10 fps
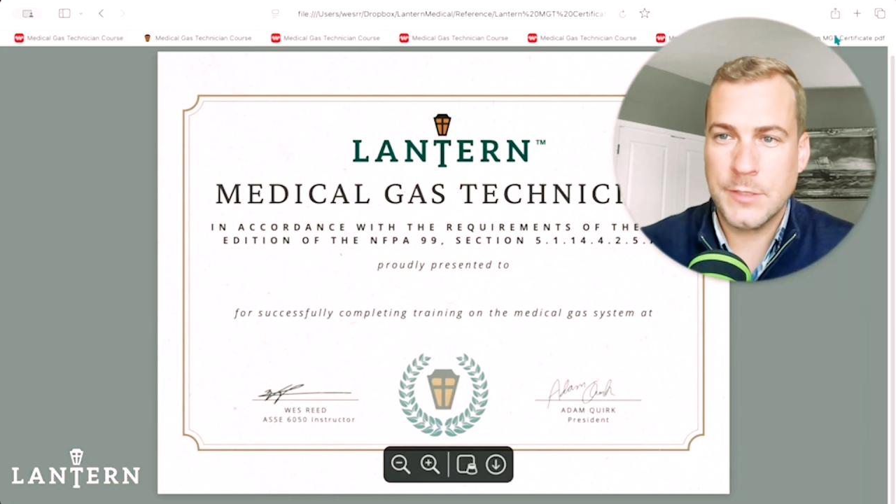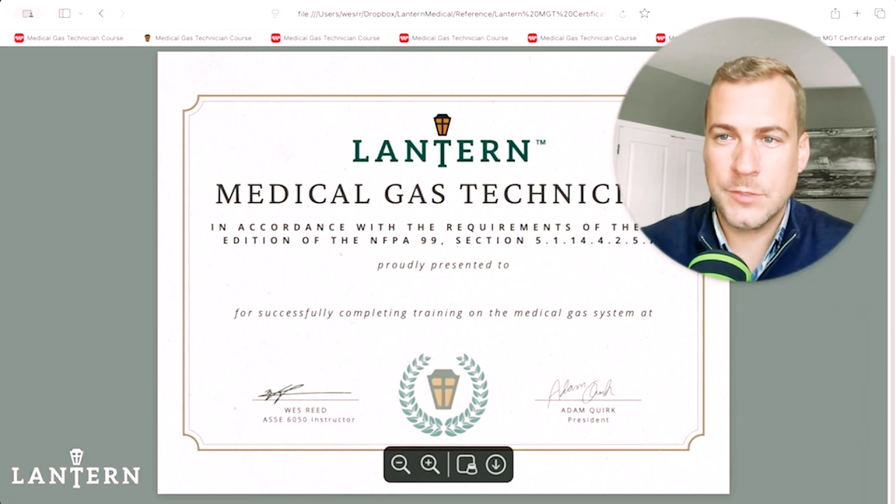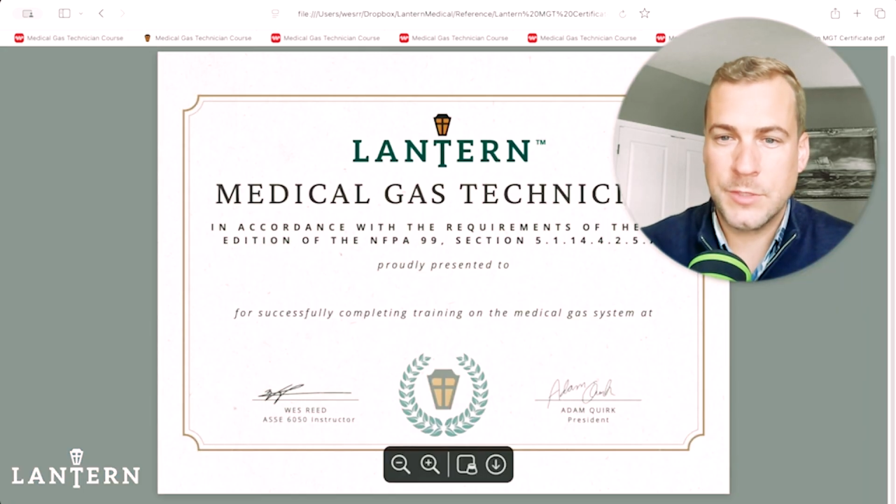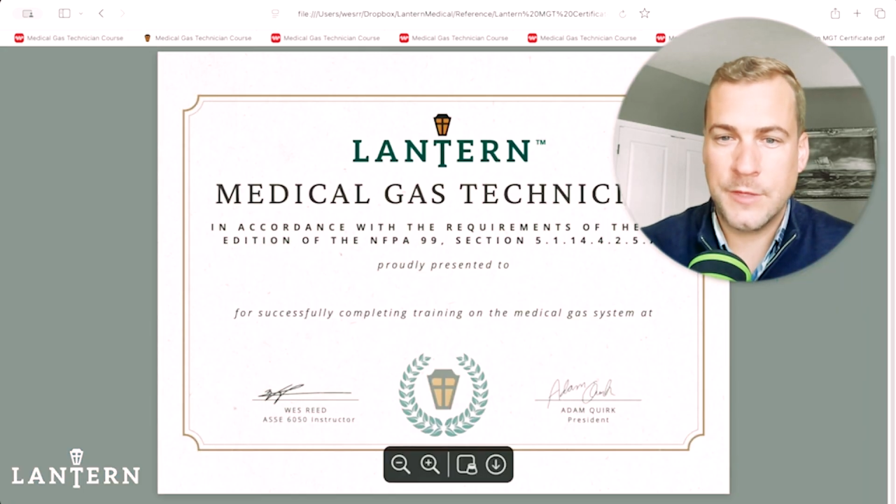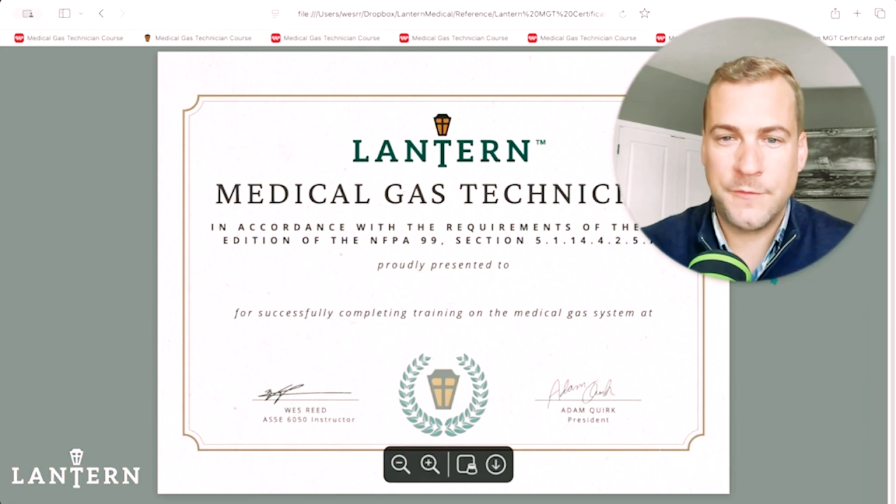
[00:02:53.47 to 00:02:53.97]

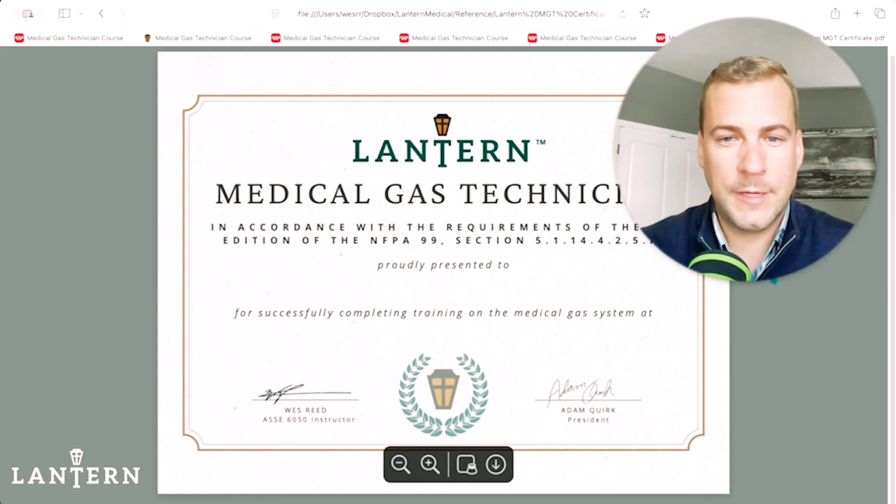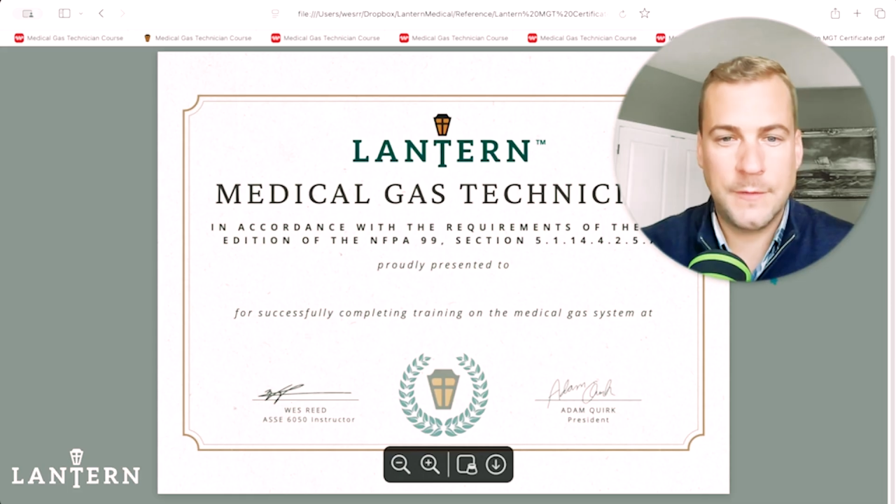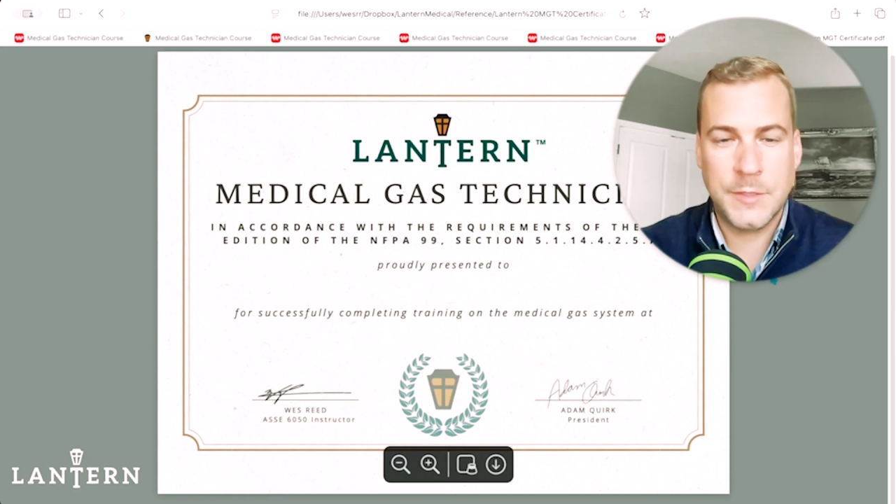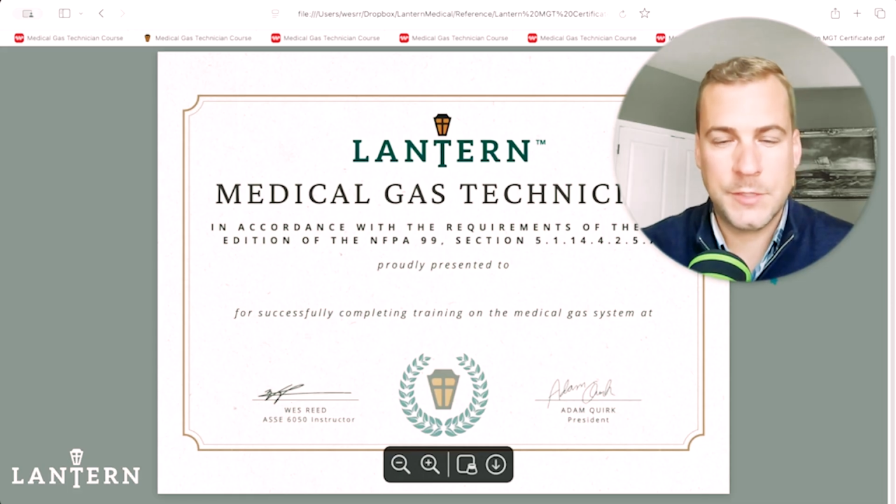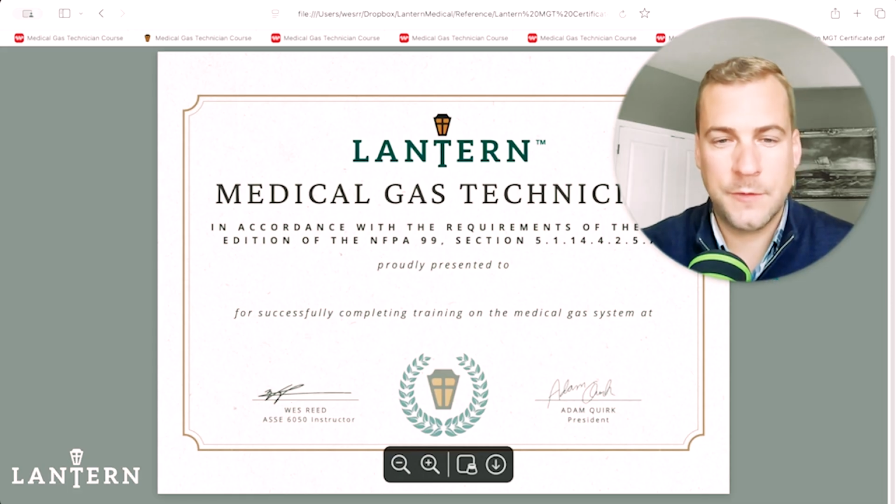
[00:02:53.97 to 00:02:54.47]
certificate
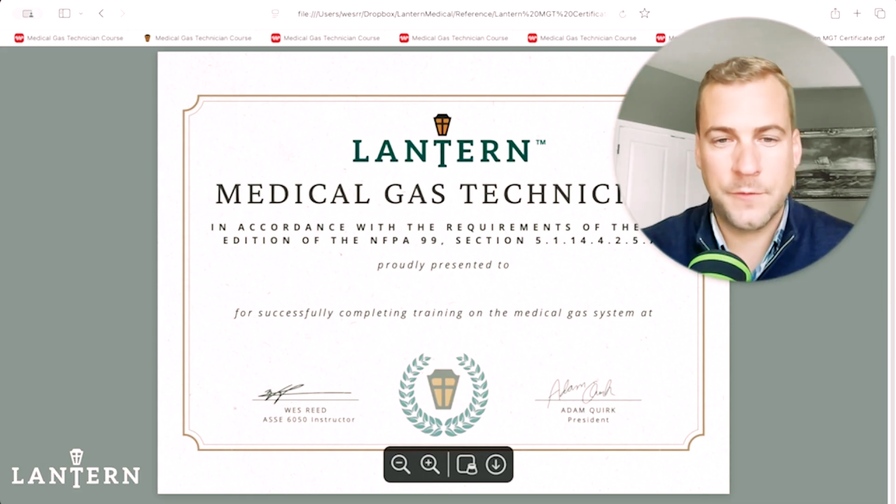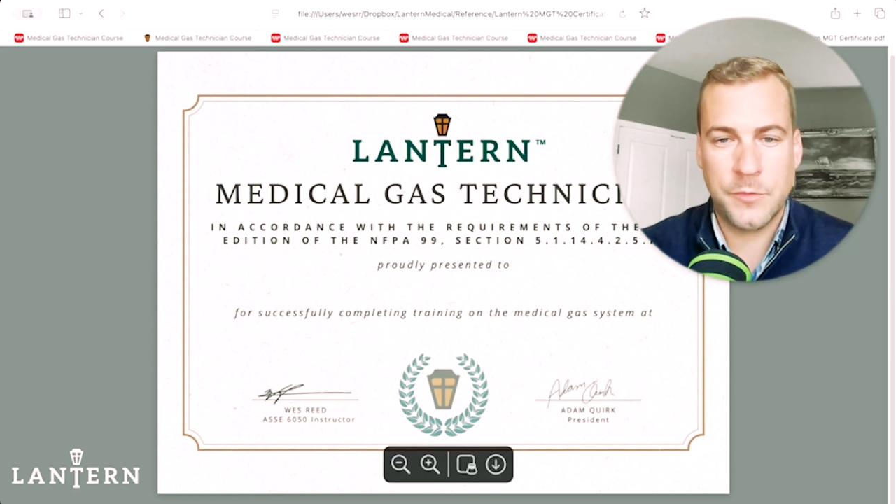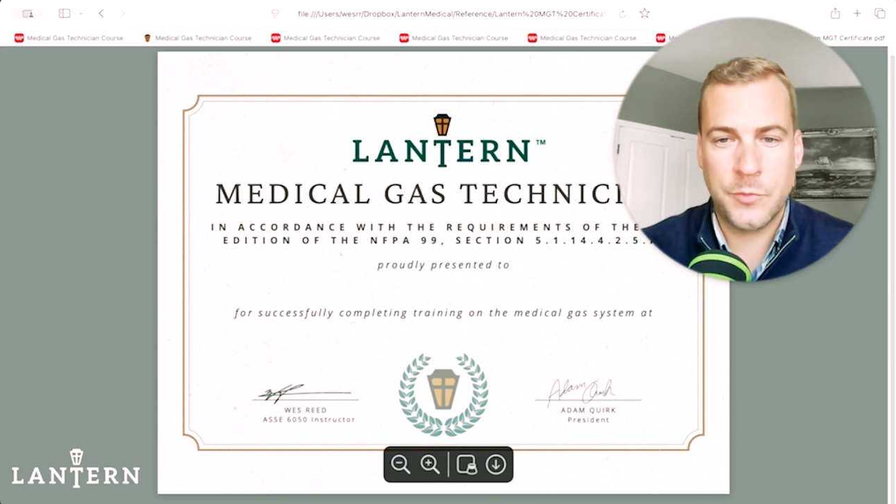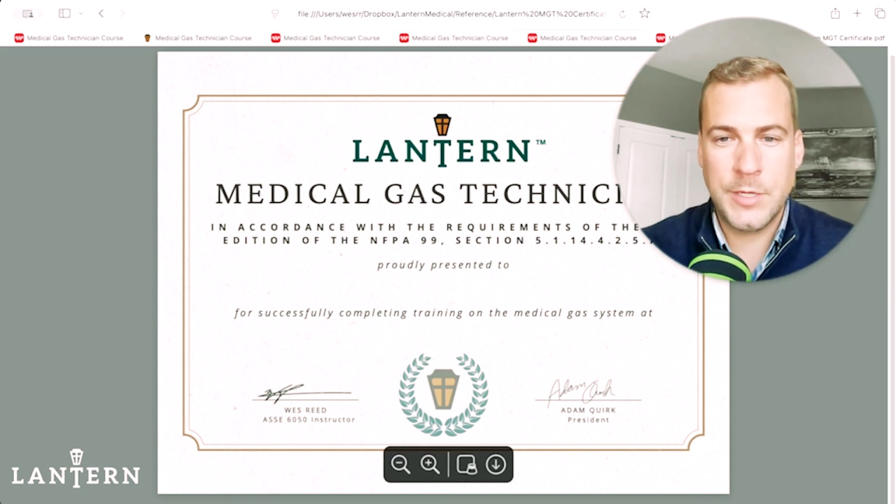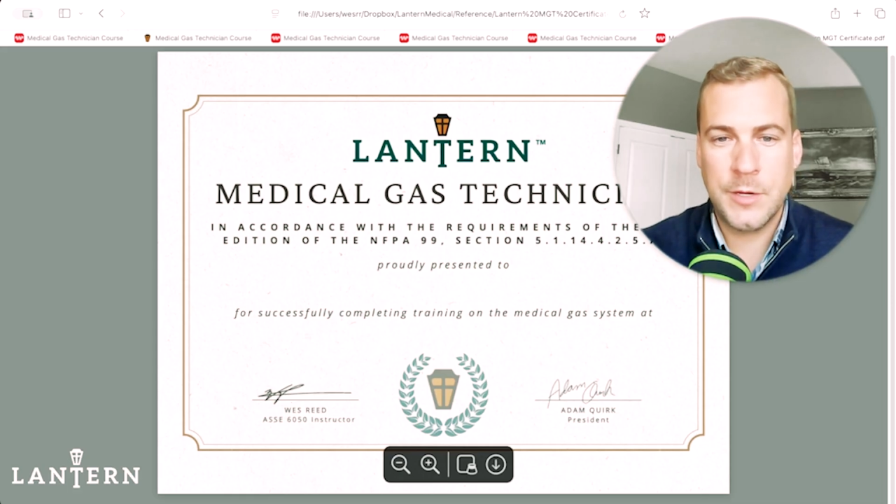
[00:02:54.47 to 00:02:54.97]
that's good for
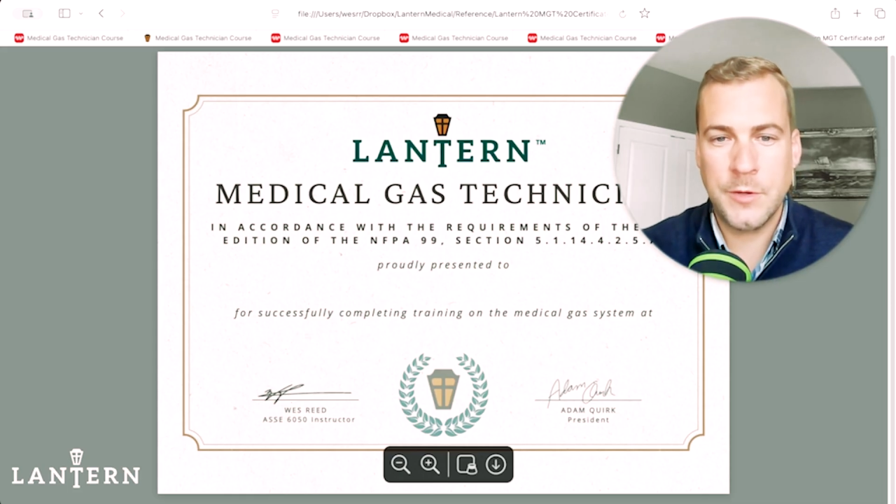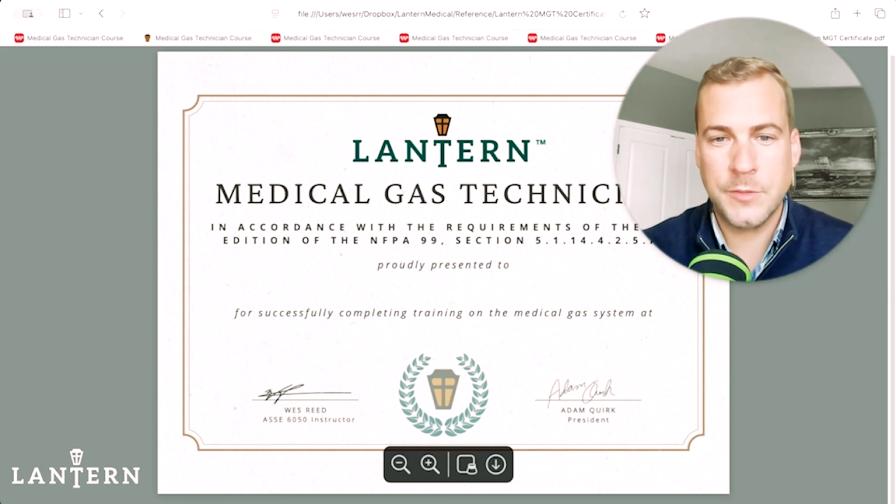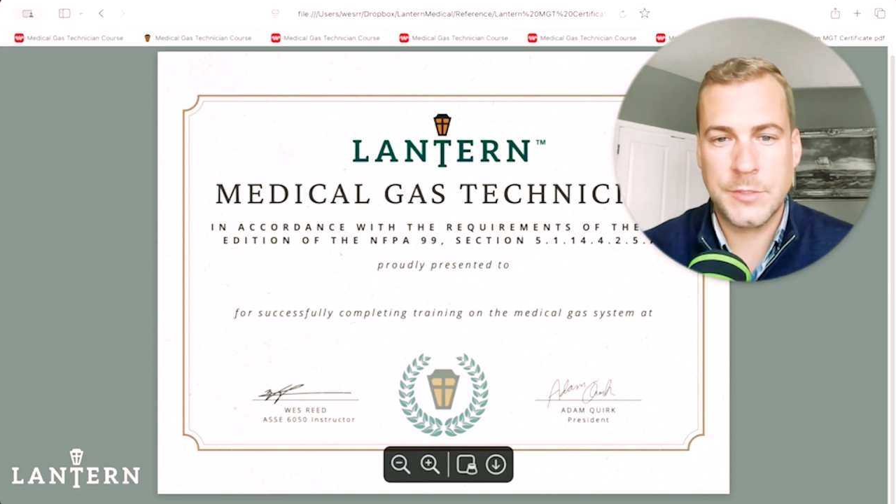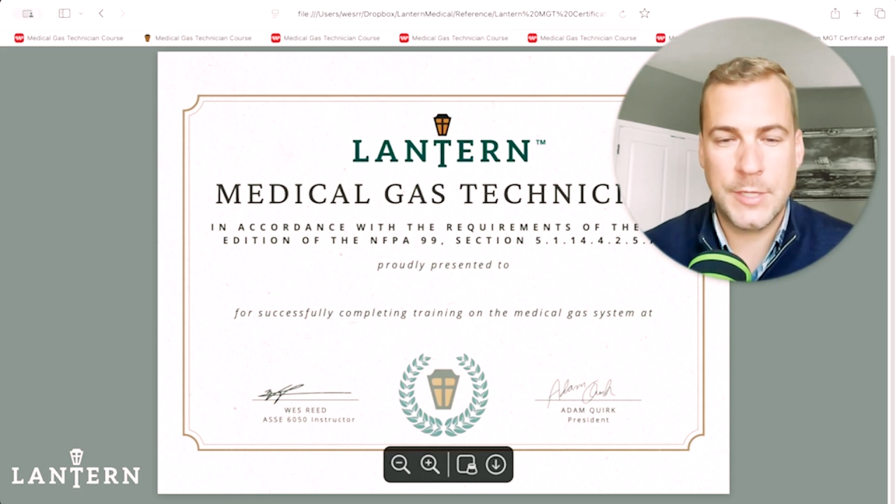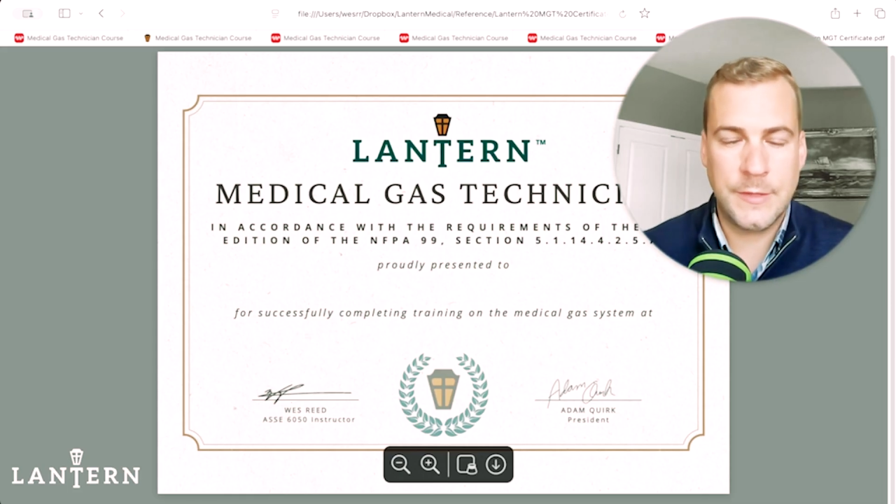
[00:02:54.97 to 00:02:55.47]
3 years.